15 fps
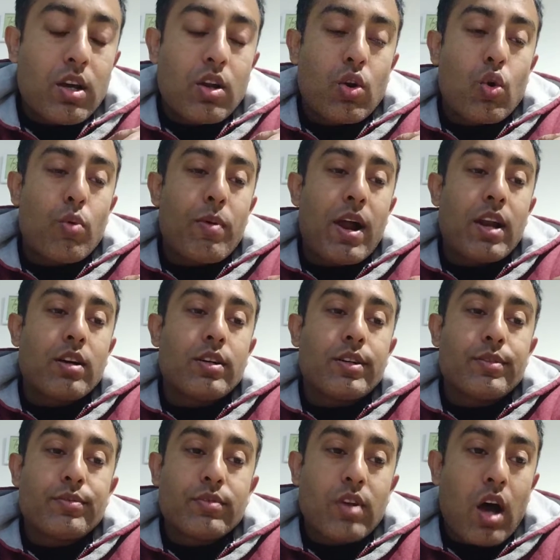no
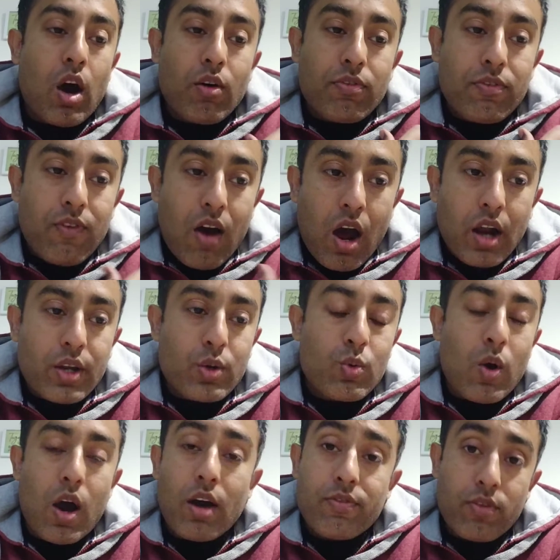matter how far you
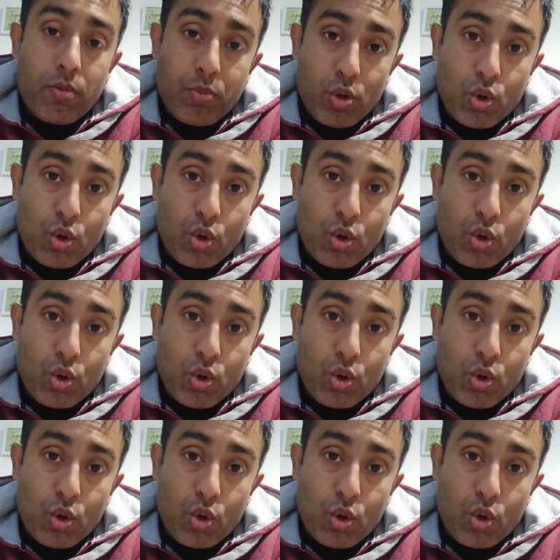are from